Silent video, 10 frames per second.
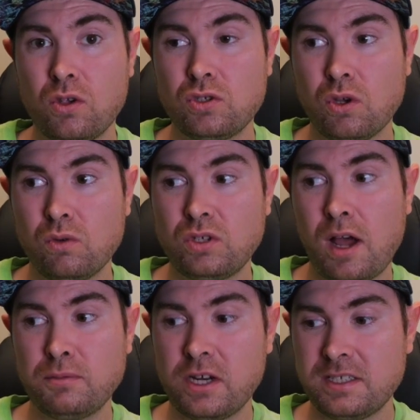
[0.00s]
so
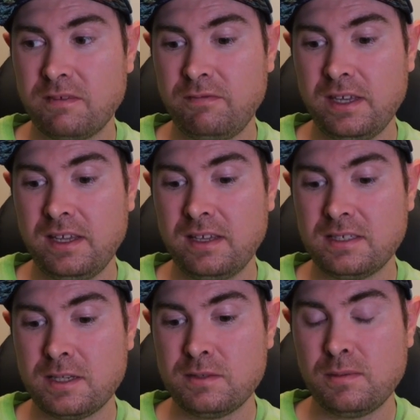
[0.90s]
top dressing feeding
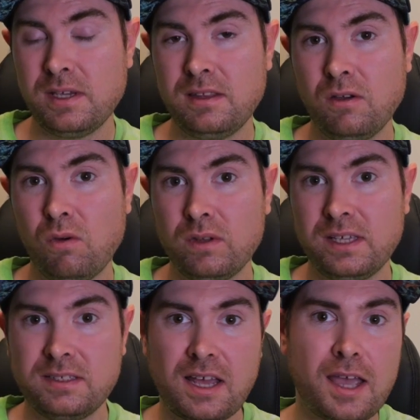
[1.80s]
seems to be the
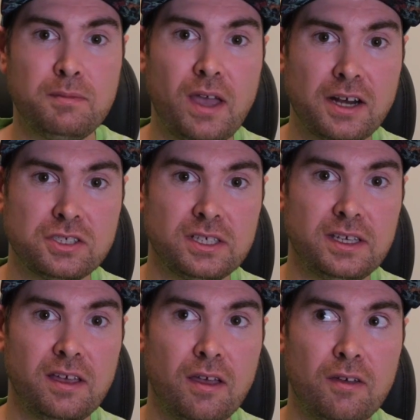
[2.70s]
only time you
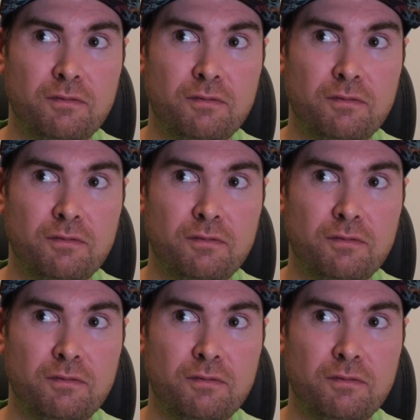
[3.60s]
actually